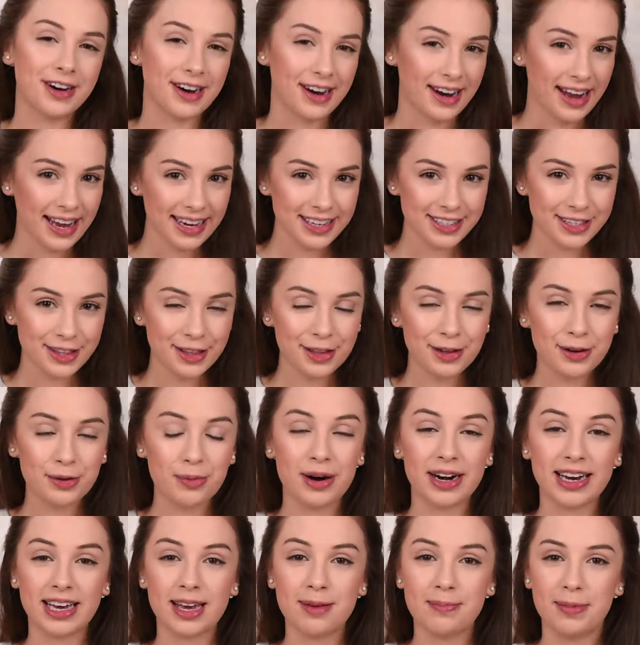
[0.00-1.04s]
For the next look,
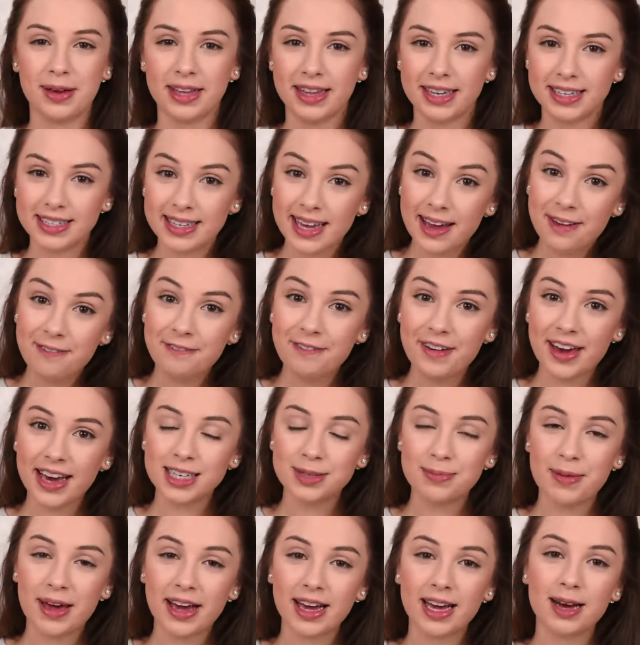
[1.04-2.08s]
we're keeping the same
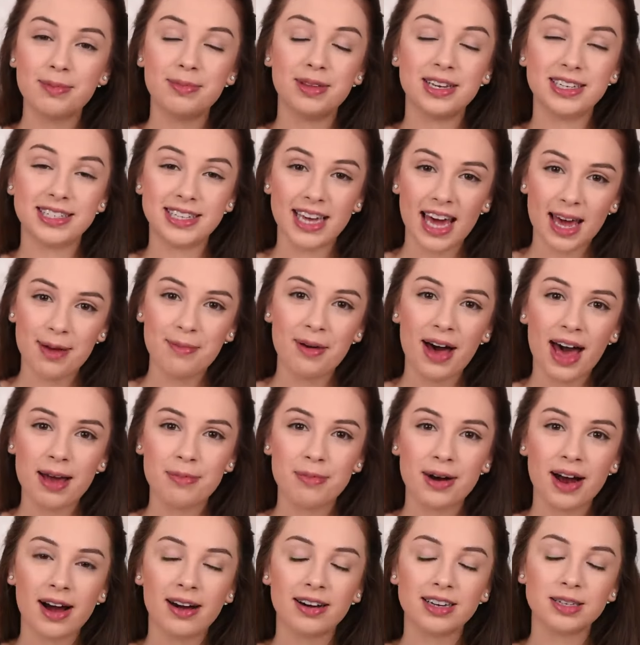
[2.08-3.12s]
face makeup, the same
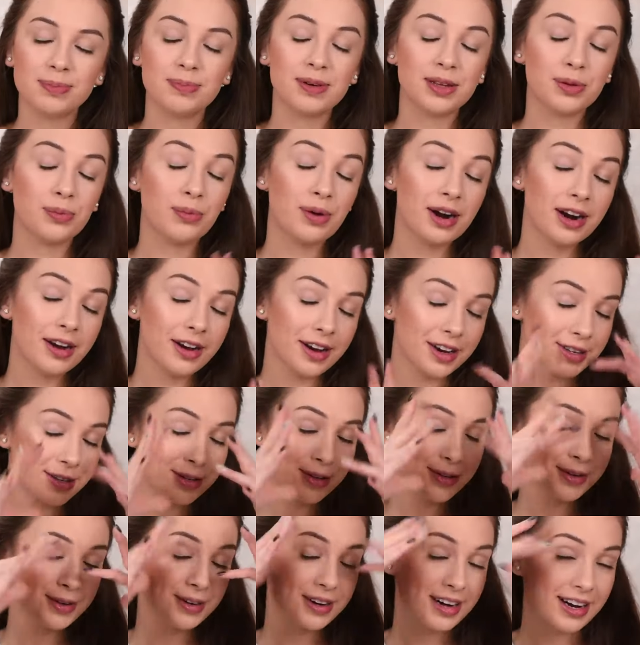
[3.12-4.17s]
eyebrows, but we're going
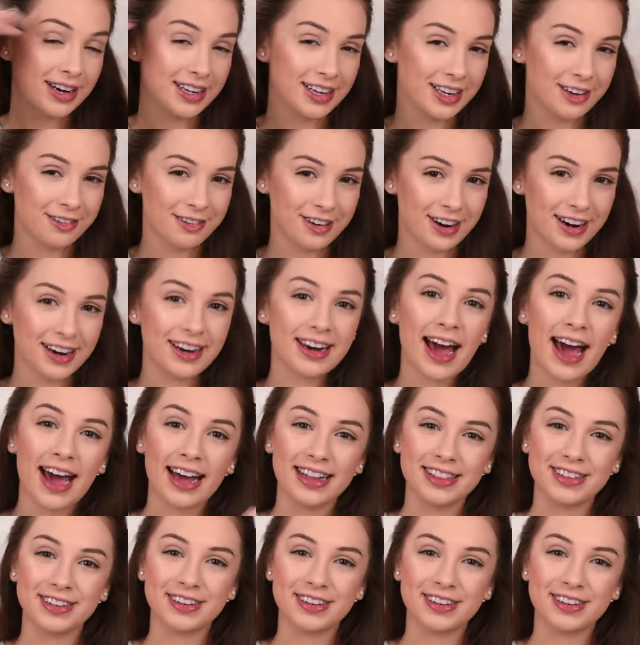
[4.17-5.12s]
to do a different eye